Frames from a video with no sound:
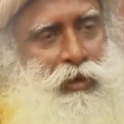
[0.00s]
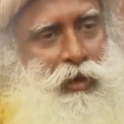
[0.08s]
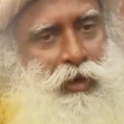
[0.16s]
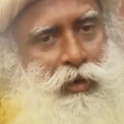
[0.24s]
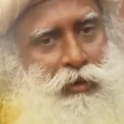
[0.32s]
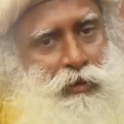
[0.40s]

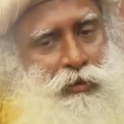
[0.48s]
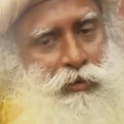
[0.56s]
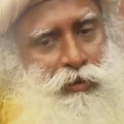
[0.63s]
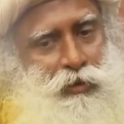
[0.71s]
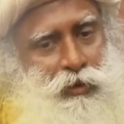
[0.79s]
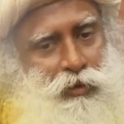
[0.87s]

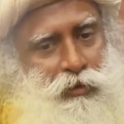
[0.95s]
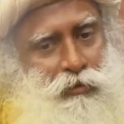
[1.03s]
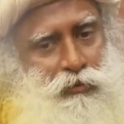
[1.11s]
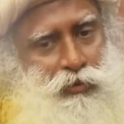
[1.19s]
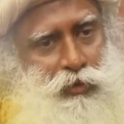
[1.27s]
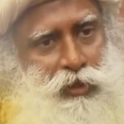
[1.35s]
And
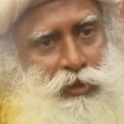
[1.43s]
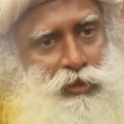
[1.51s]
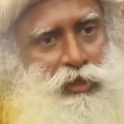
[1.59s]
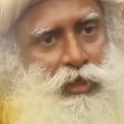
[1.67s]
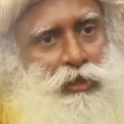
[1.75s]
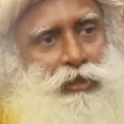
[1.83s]
you can
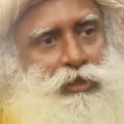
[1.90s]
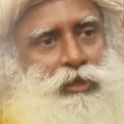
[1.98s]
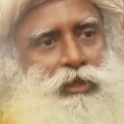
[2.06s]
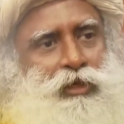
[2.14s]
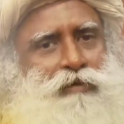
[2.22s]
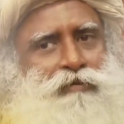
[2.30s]
see a
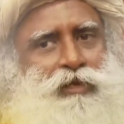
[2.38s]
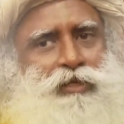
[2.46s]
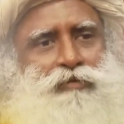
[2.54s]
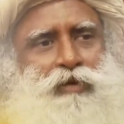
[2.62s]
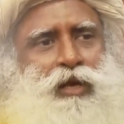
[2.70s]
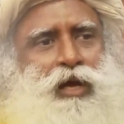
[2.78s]
distinct
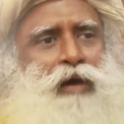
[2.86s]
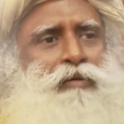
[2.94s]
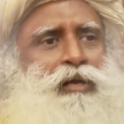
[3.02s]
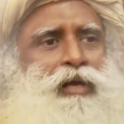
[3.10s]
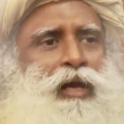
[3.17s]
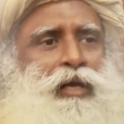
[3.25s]
difference for
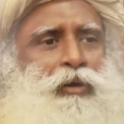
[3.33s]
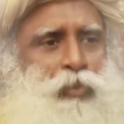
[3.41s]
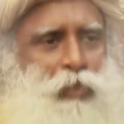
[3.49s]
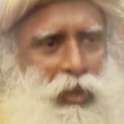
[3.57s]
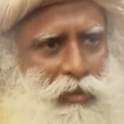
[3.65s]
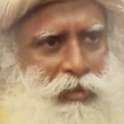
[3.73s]
our kind
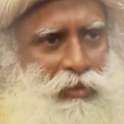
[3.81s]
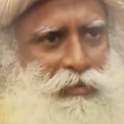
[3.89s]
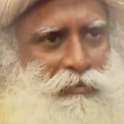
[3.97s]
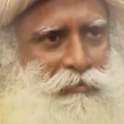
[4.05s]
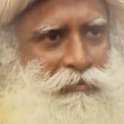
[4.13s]
of weather,